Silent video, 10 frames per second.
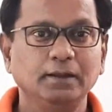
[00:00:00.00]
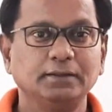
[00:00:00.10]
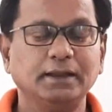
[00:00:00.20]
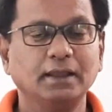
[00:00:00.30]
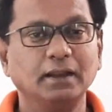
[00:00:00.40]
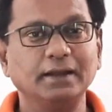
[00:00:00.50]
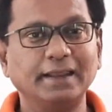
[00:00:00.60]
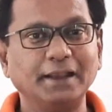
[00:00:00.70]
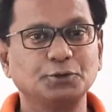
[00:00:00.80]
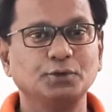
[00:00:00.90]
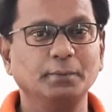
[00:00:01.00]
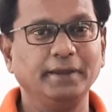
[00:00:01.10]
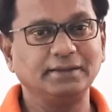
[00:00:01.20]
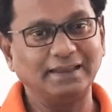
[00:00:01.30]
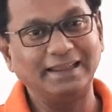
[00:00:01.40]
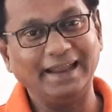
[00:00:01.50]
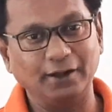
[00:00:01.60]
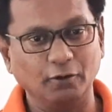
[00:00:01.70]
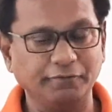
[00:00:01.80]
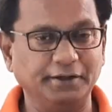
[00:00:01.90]
that are attached to the base at the
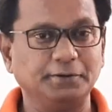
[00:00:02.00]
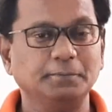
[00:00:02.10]
end of it.